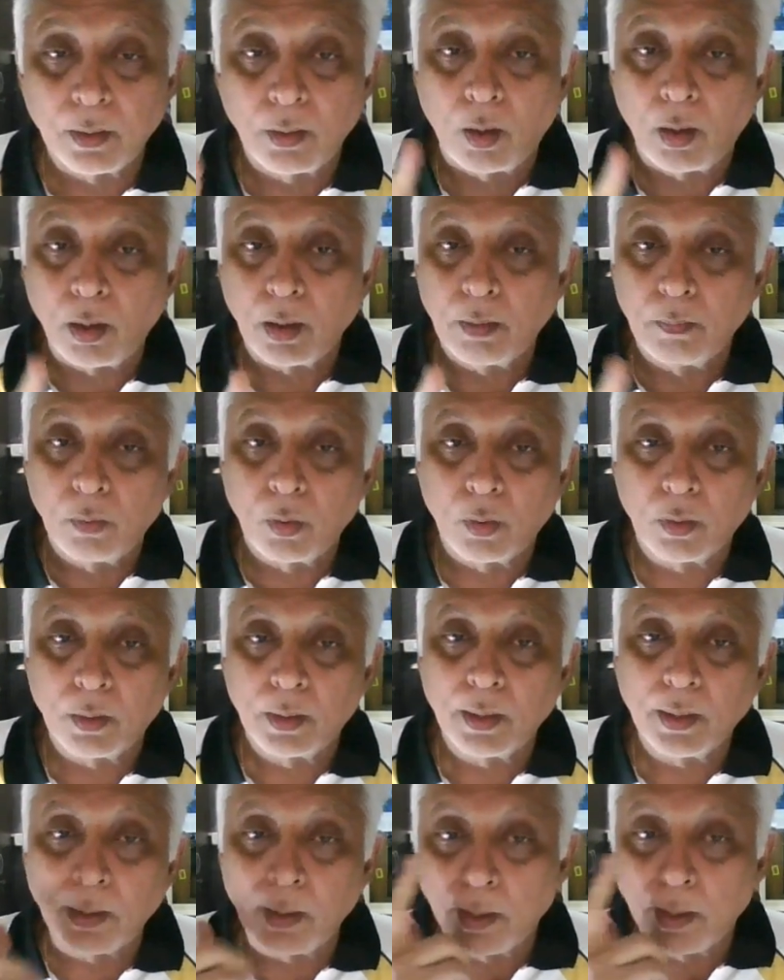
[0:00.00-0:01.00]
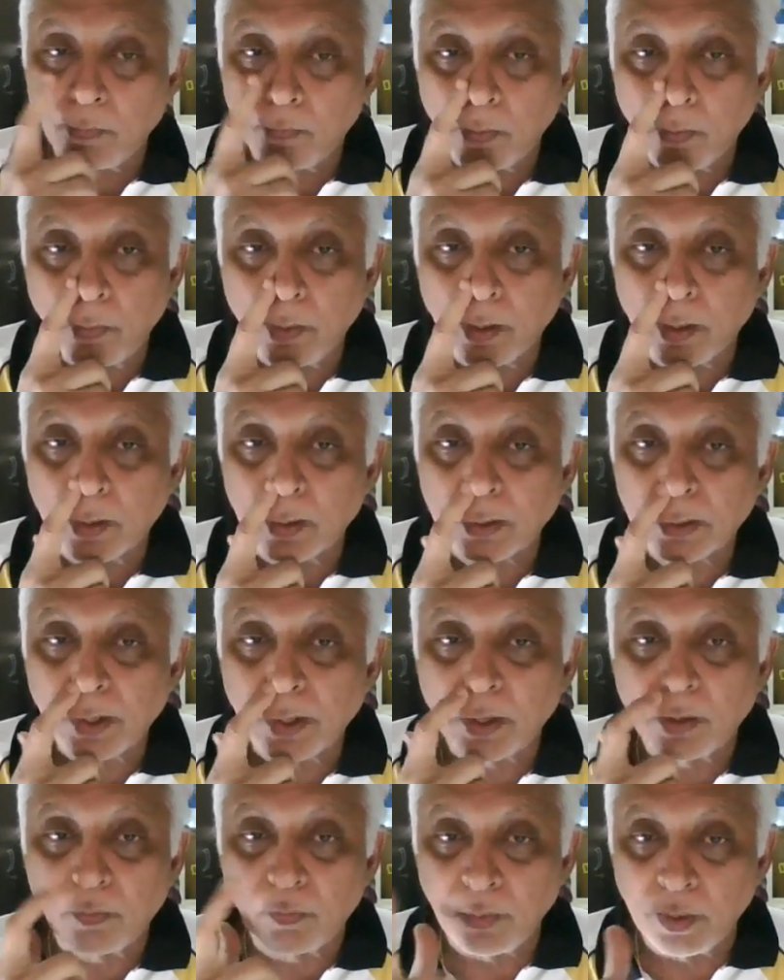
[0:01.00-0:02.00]
not more than 11 players
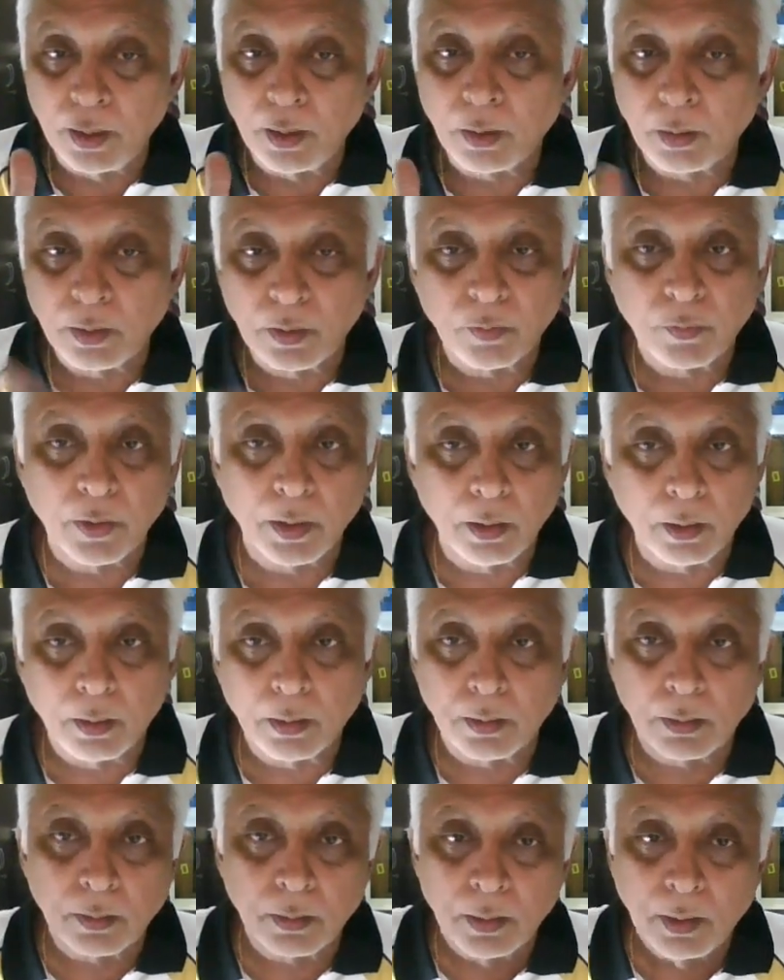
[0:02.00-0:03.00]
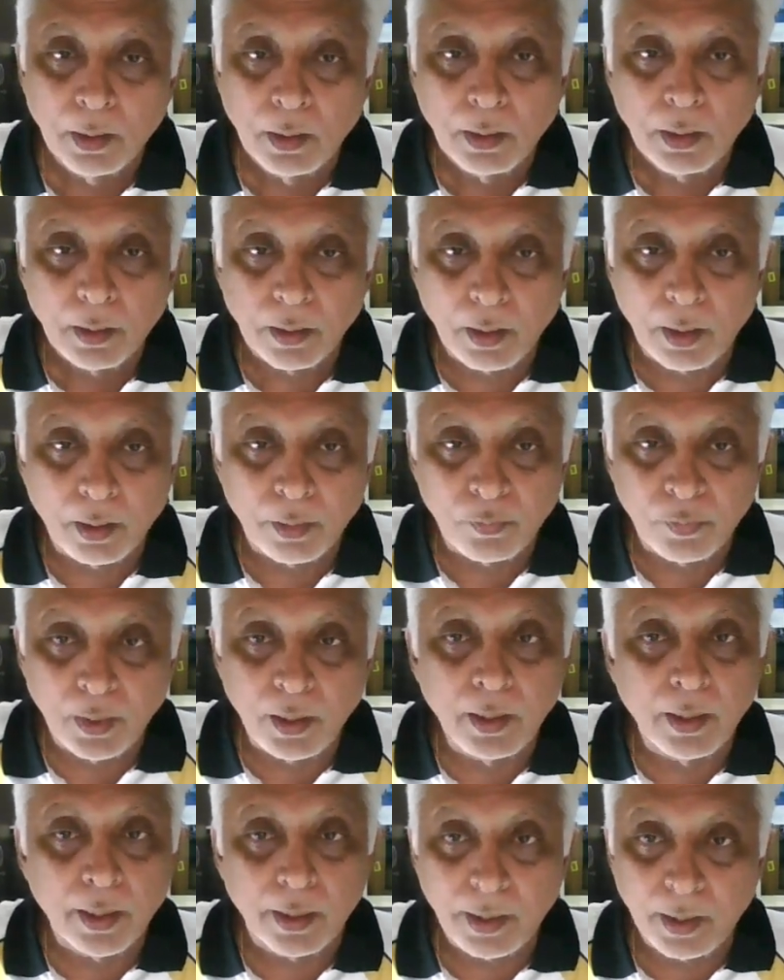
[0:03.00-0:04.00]
shall field on the
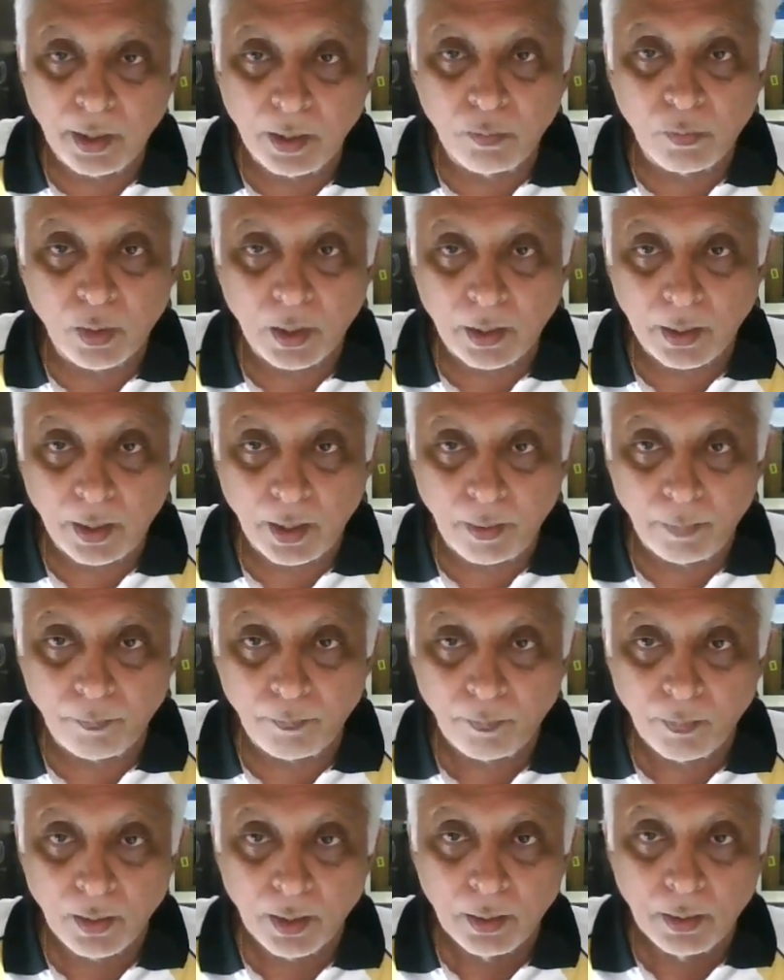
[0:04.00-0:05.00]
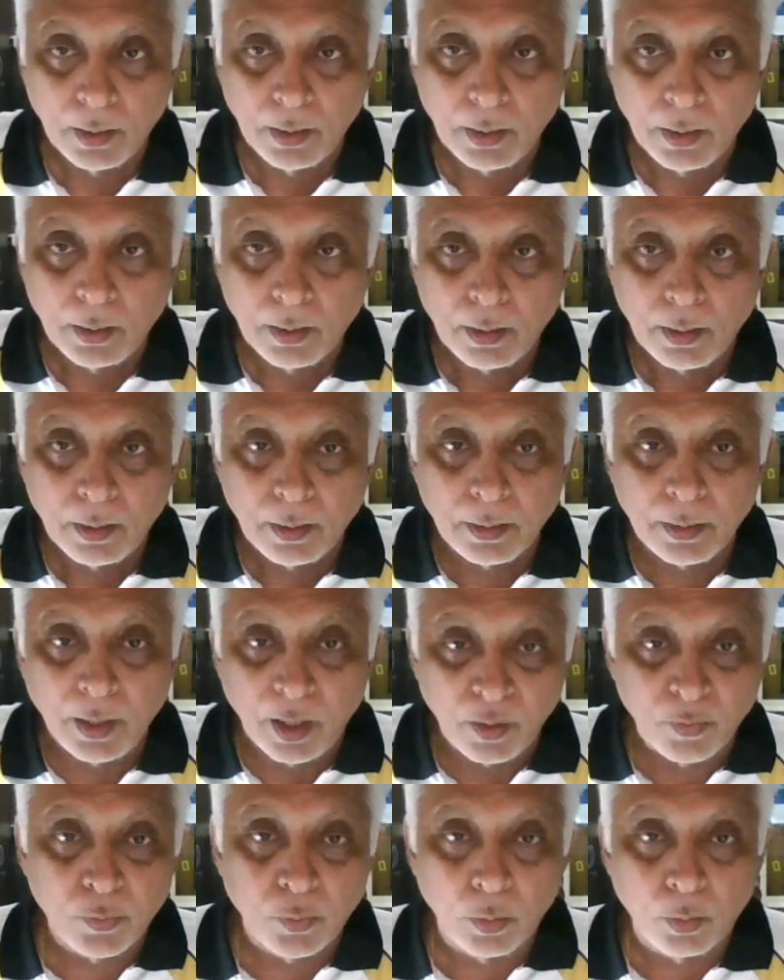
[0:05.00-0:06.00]
field at any one time.
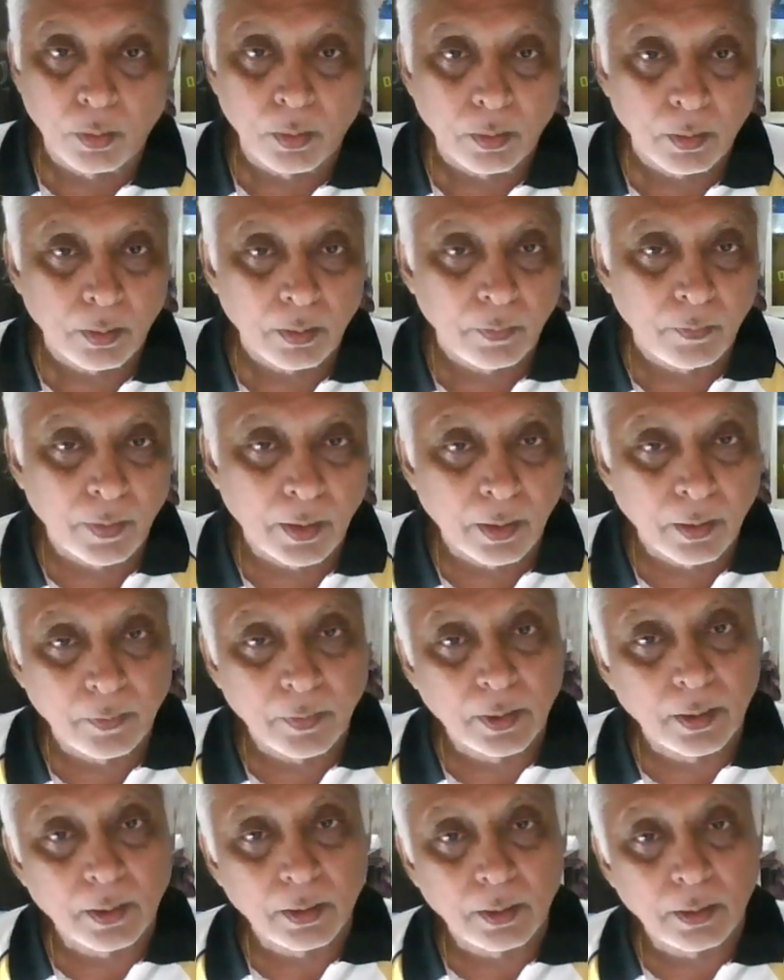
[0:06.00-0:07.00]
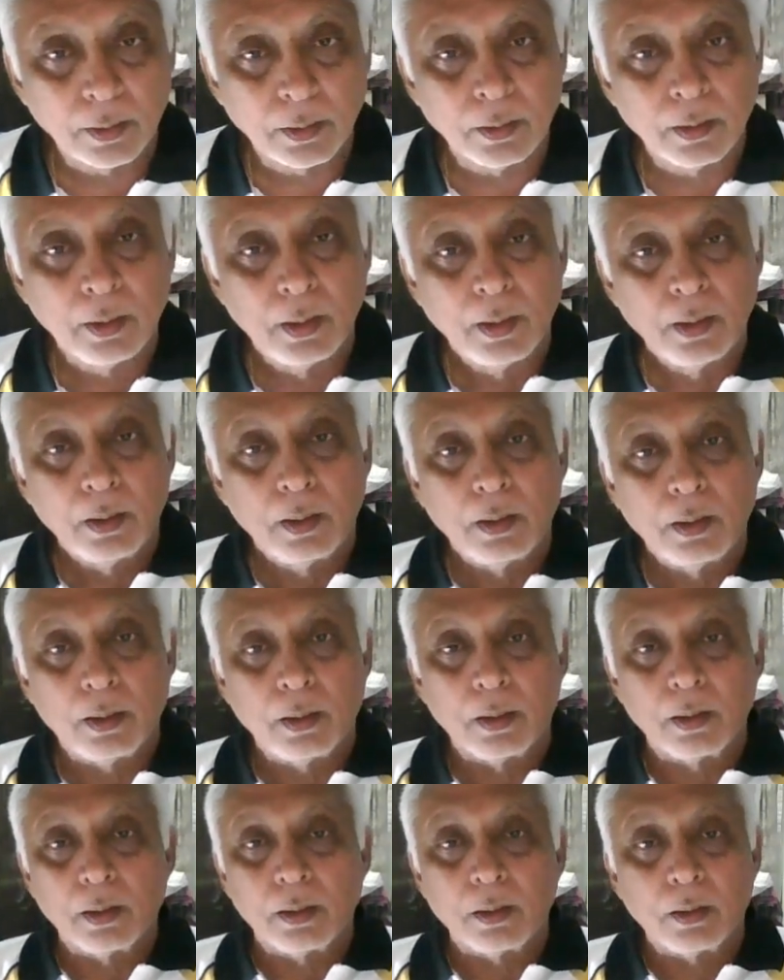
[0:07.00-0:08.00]
Therefore, whenever the
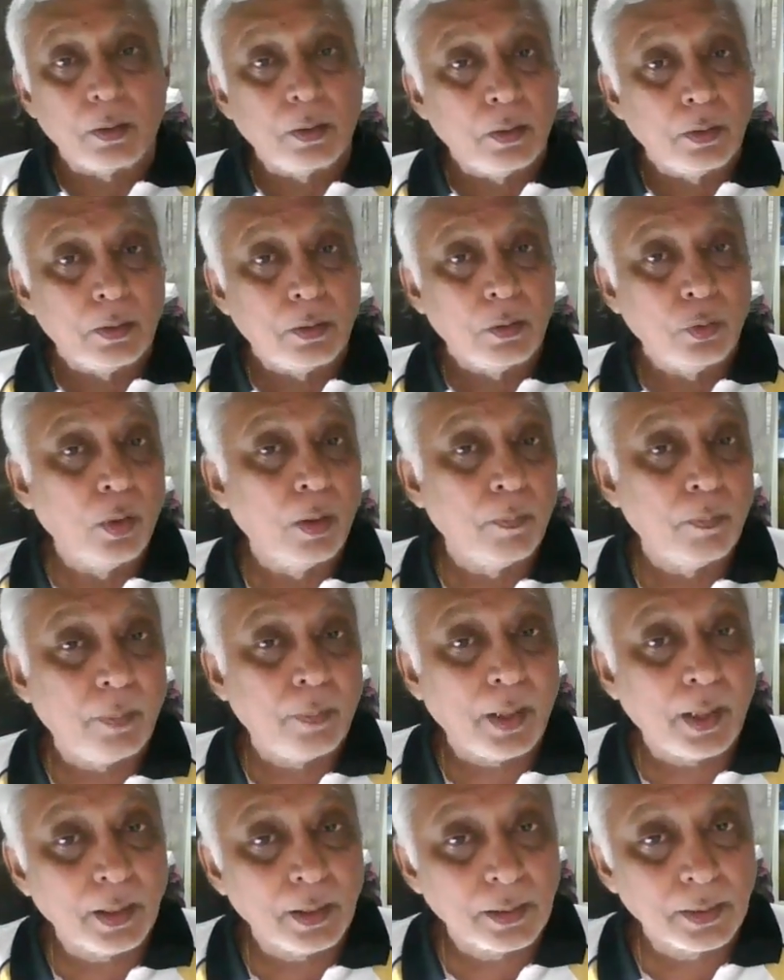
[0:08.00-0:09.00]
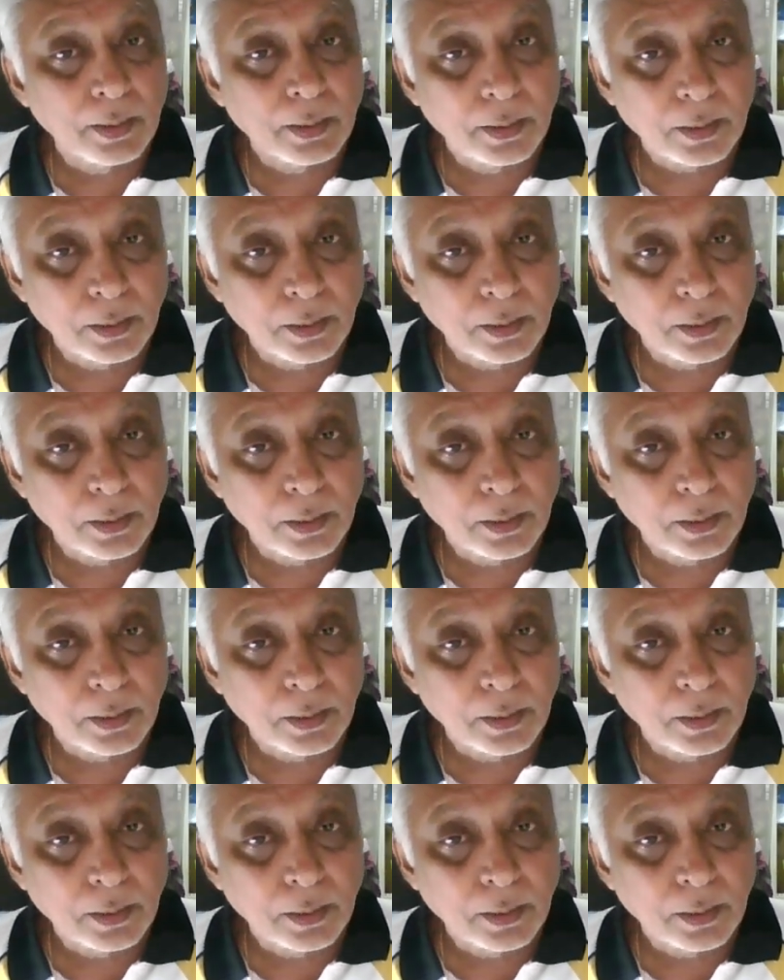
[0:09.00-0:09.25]
two umpires